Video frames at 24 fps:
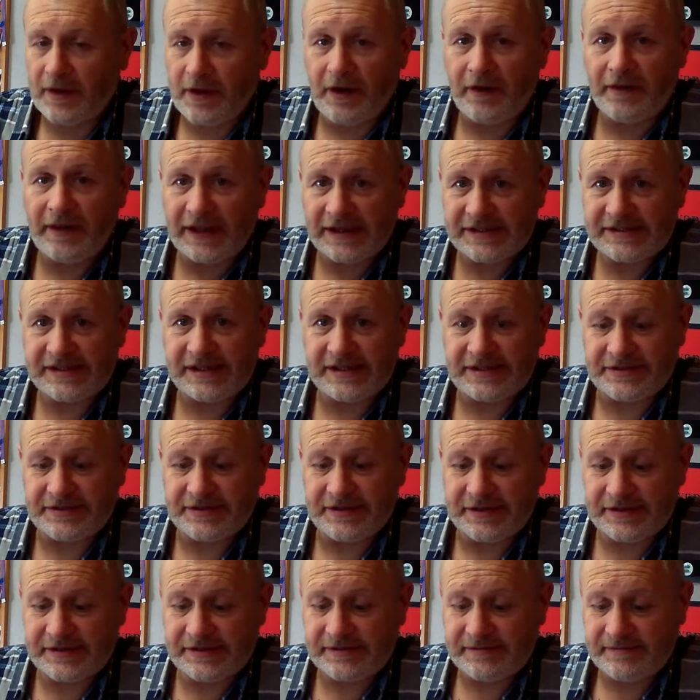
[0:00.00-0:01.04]
got that
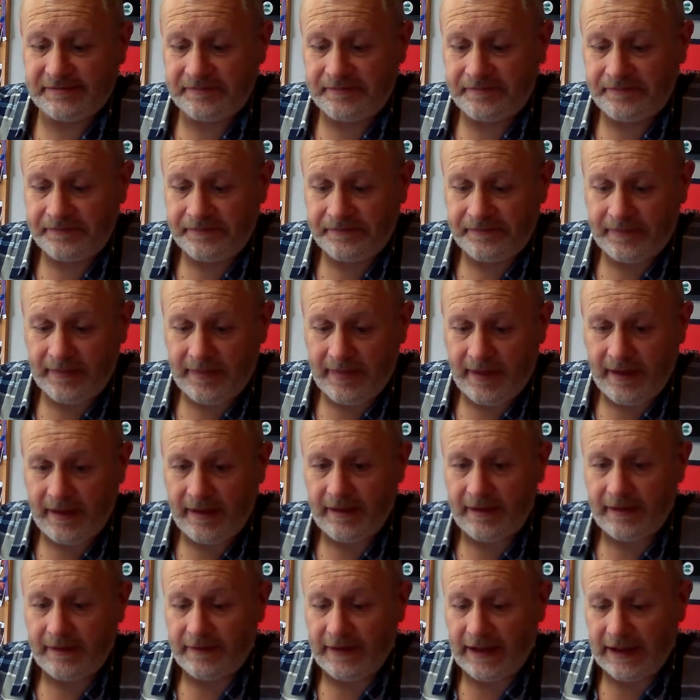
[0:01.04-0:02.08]
citrus,
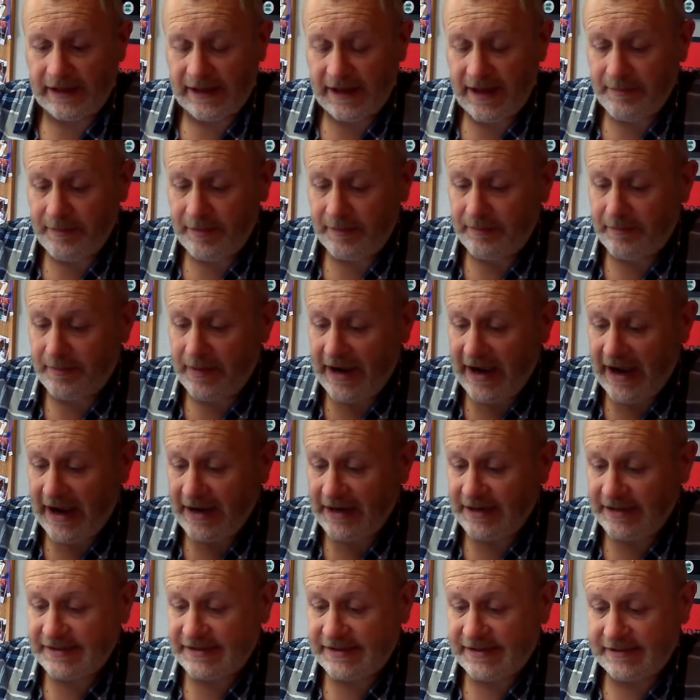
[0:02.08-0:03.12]
that lemon
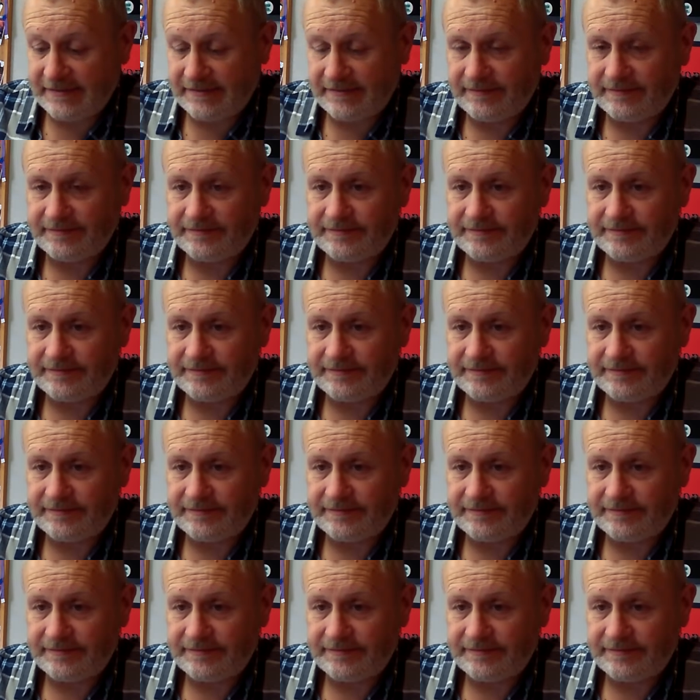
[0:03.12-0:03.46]
bite.